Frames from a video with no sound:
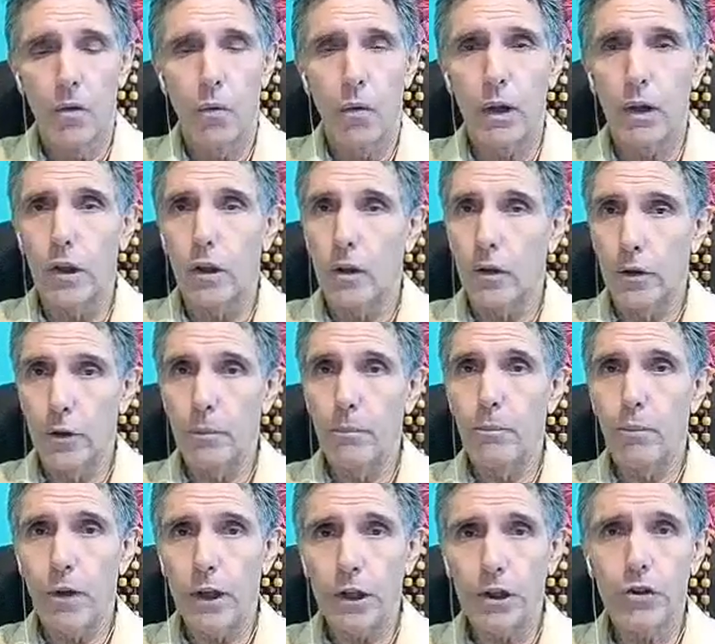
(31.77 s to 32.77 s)
Well, the
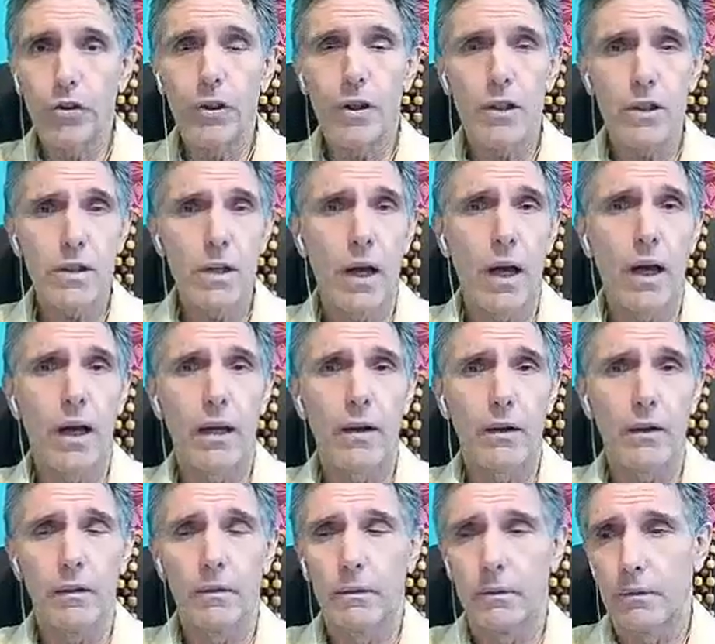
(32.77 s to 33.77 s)
pressure is
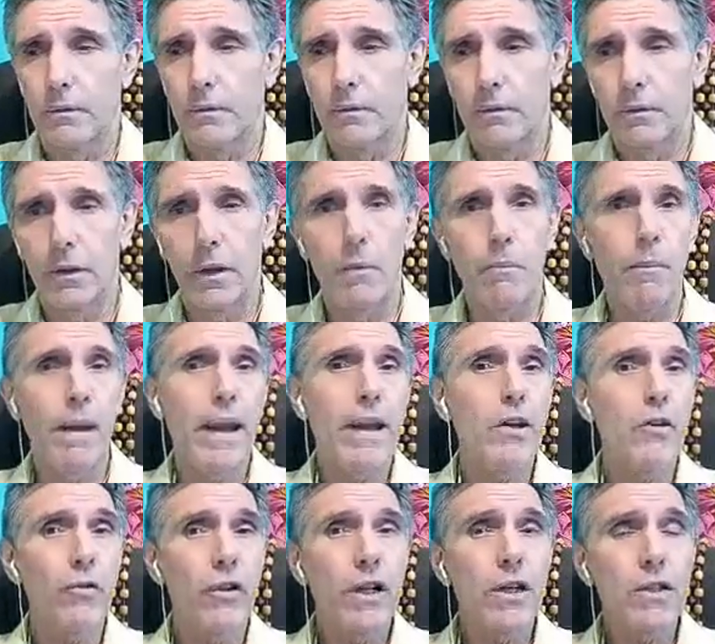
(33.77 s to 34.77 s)
high. The
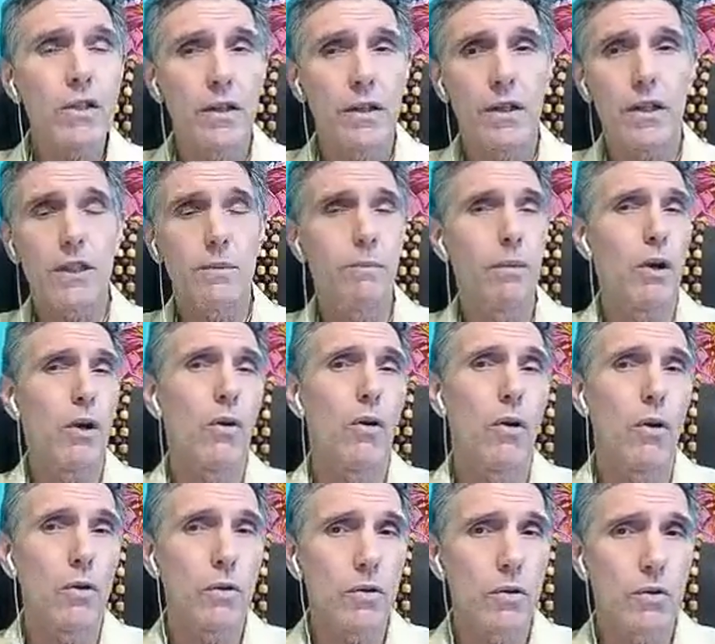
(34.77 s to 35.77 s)
main reason is
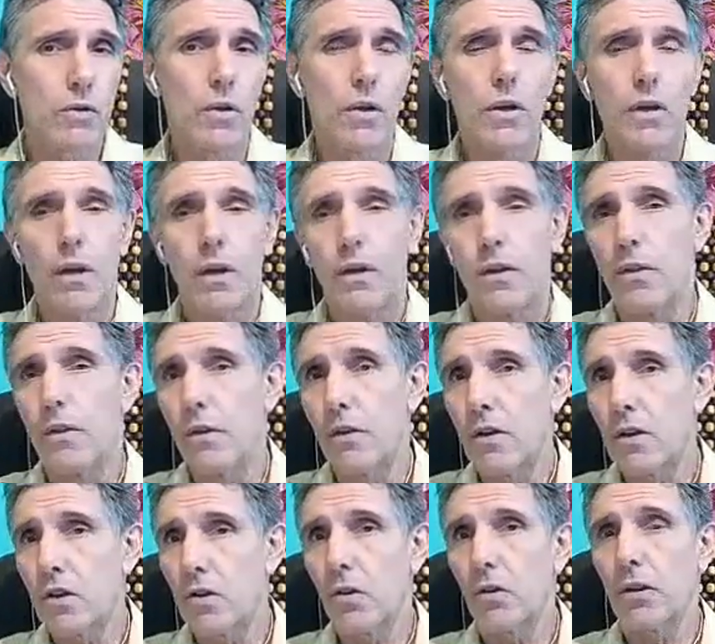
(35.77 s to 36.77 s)
because
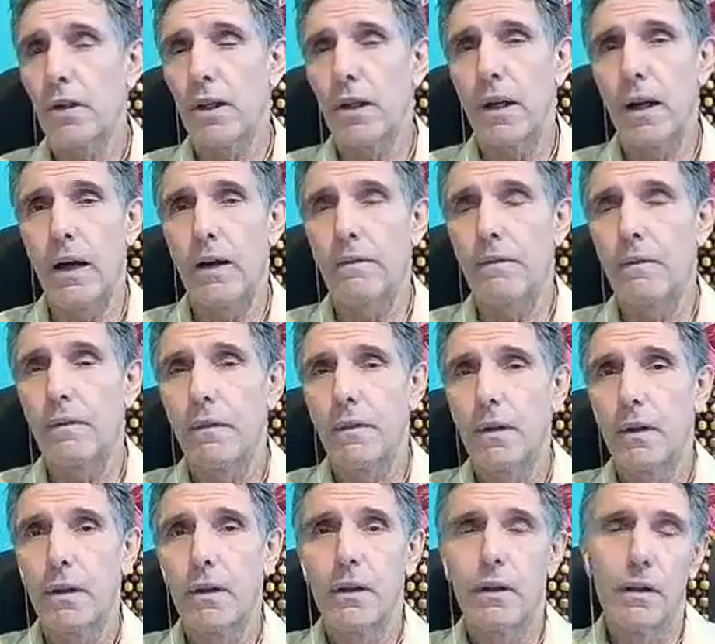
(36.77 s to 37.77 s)
there is not enough
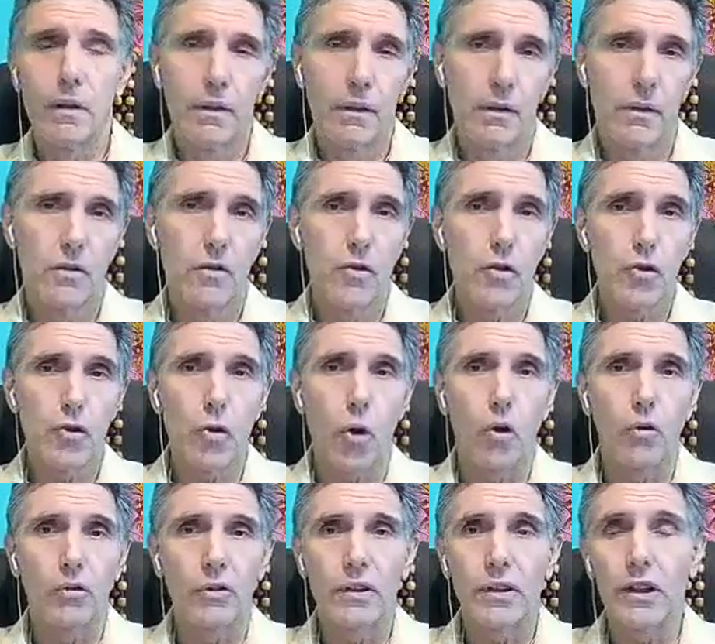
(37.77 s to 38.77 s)

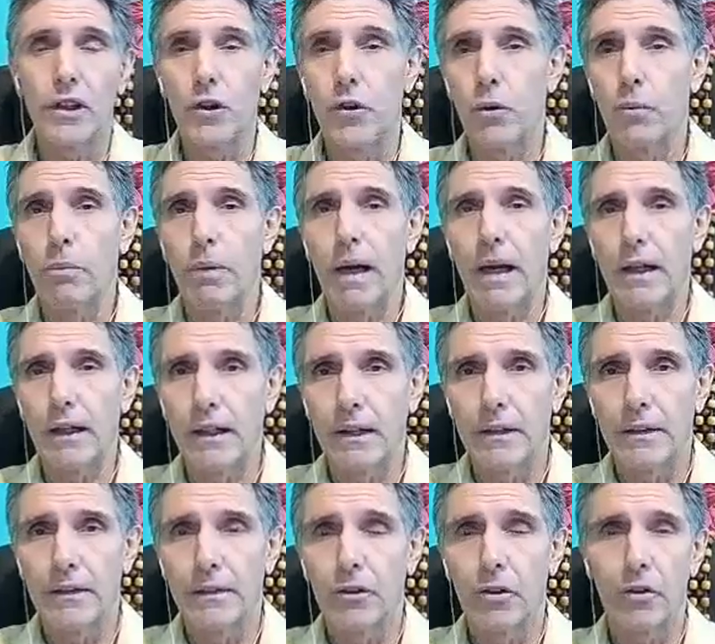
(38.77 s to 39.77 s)
salt in your
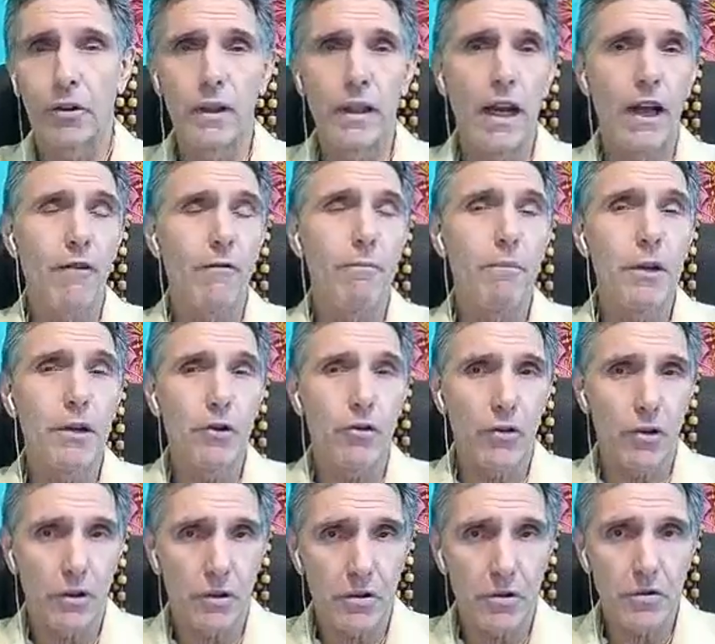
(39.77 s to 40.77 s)
body, not enough
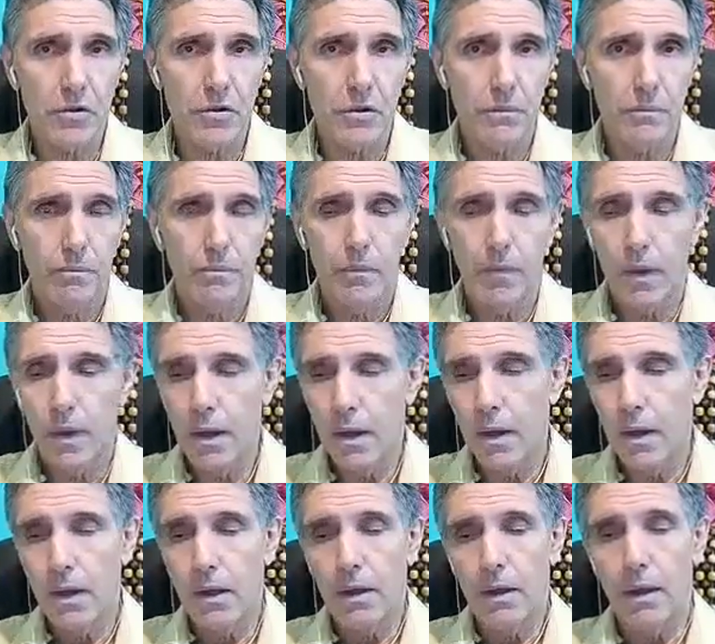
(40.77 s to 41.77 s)
minerals.
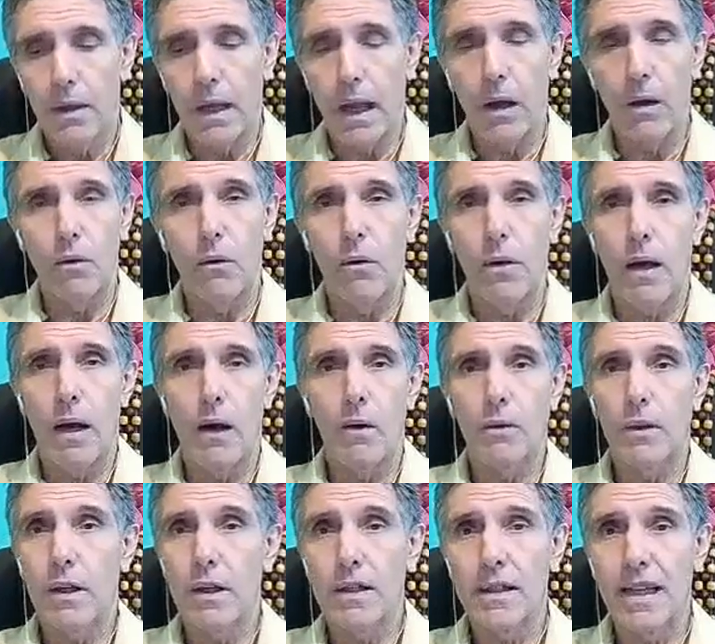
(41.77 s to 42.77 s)
Now, how
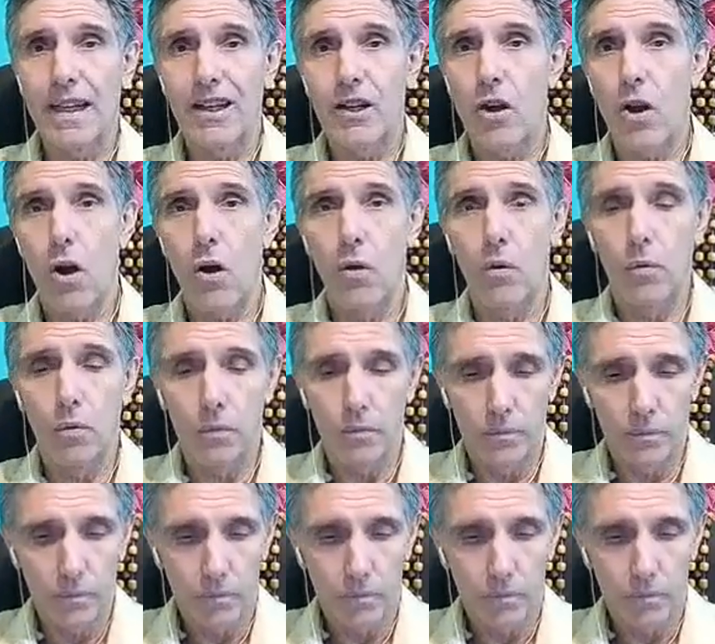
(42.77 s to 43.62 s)
does that go?